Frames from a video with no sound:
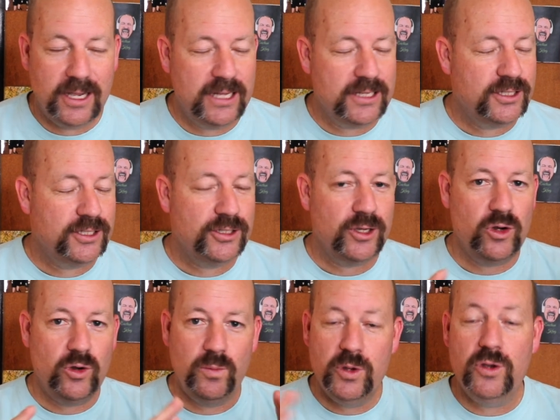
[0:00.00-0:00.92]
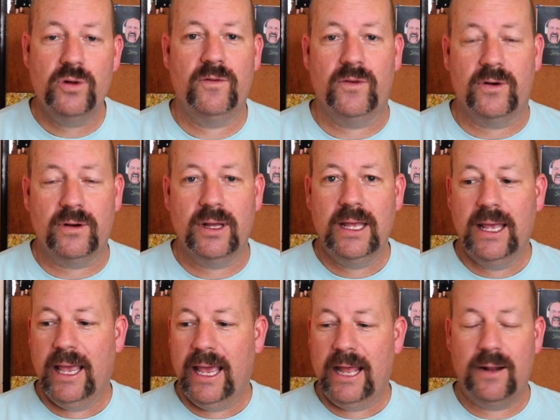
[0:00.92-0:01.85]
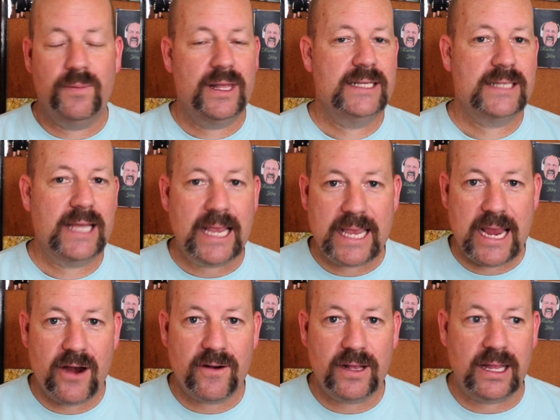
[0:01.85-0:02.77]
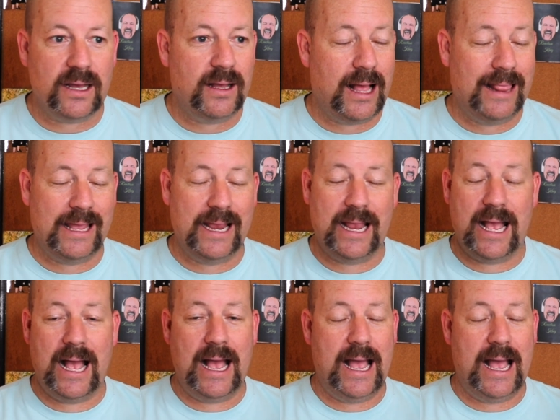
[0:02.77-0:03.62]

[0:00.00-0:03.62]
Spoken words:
It's so beautiful. And a place like Kerala, like,